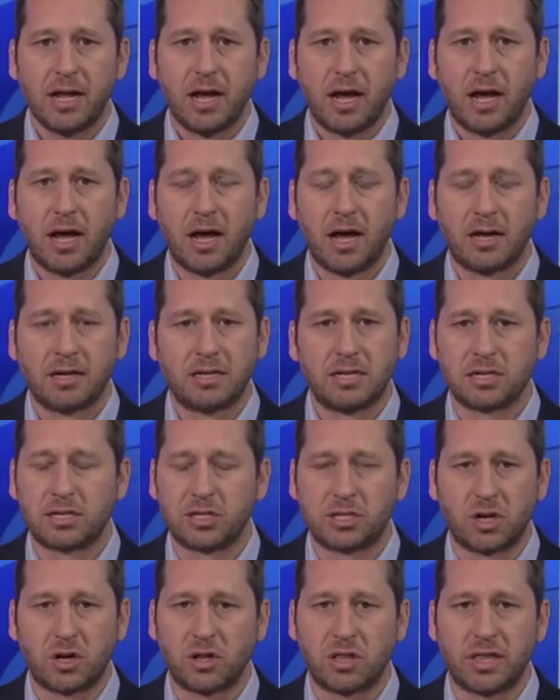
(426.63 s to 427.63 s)
to
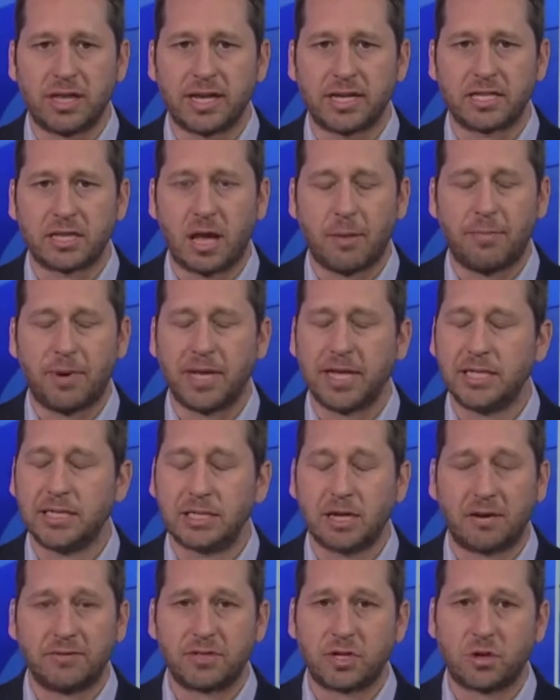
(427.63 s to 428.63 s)
stir things up, and he
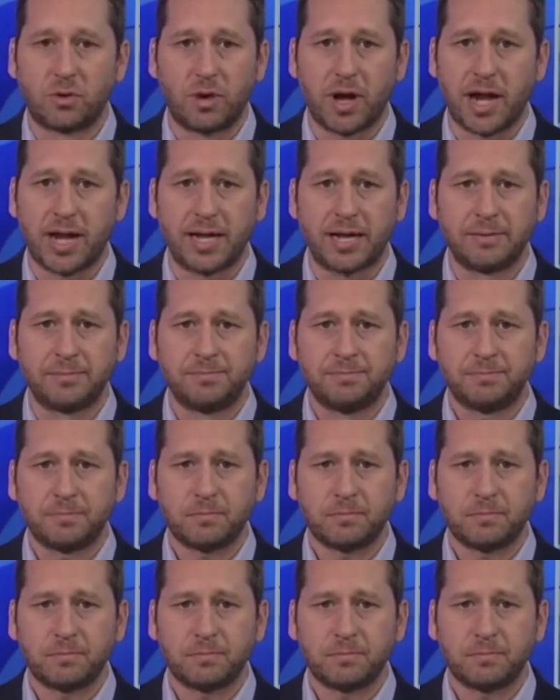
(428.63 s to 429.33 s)
loves creating